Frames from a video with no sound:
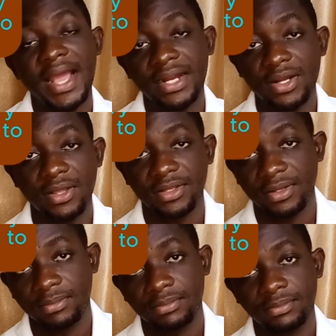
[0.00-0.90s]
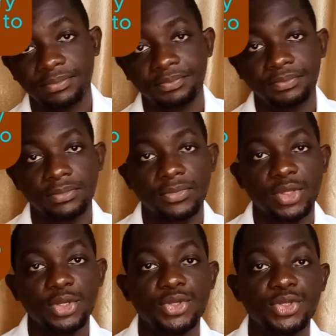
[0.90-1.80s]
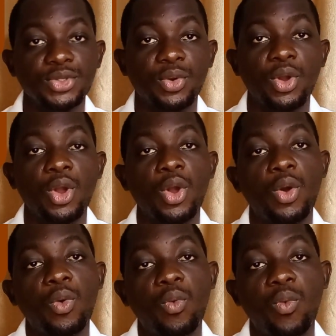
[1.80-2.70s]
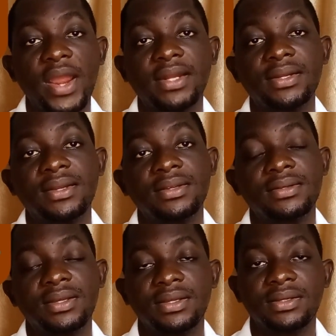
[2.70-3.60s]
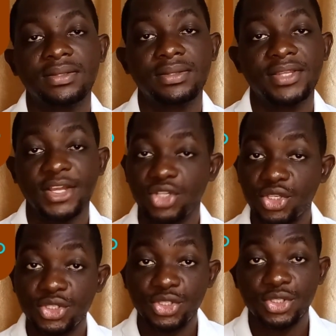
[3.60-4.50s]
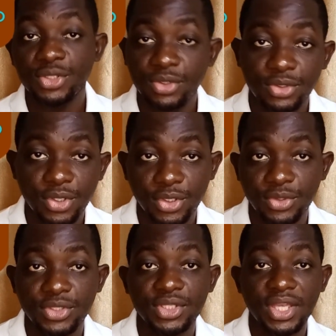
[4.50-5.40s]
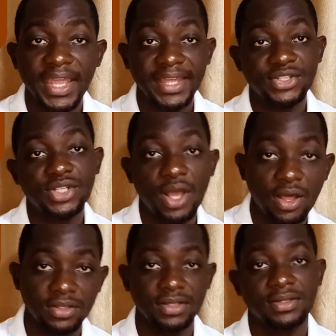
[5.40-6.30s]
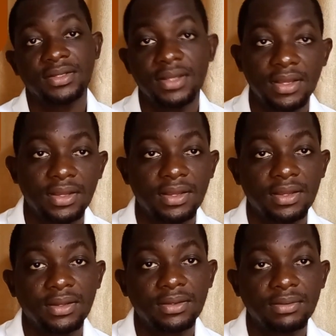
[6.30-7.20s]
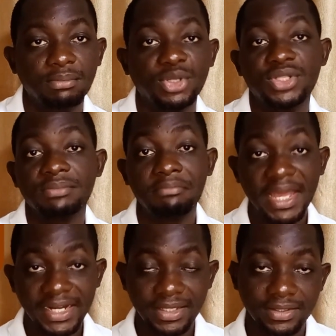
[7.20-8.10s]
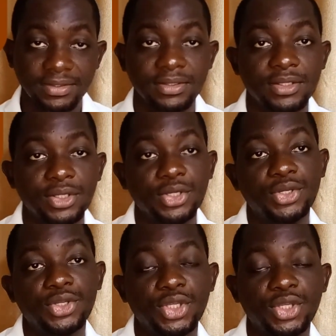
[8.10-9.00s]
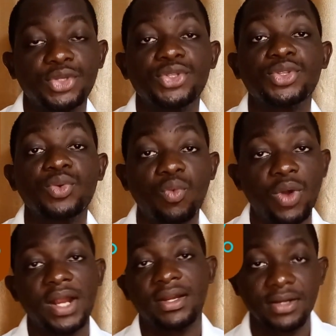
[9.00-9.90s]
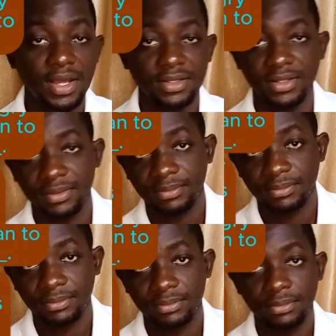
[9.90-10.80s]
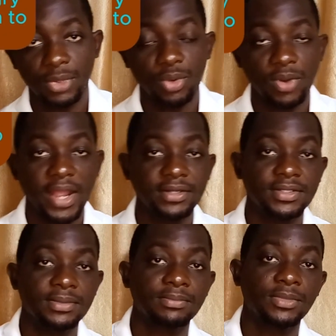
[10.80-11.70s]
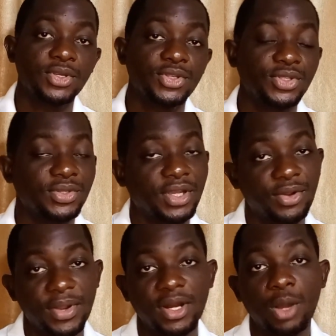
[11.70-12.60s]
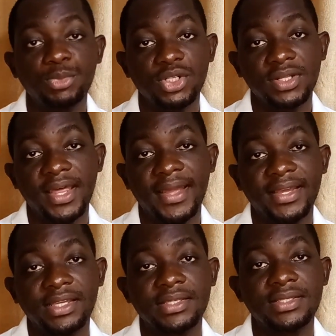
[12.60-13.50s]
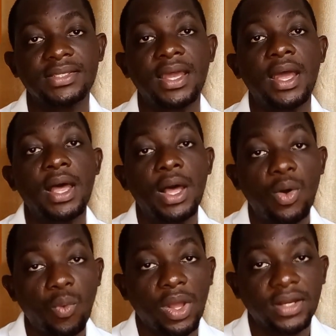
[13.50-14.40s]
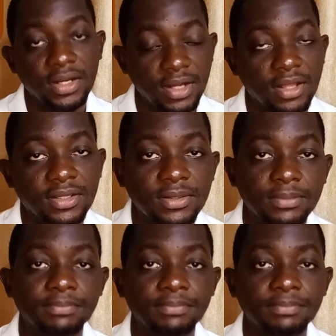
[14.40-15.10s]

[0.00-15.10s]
another. So when there are just two, you use each other. But many, you use one another. All right? So the correct option there is one another.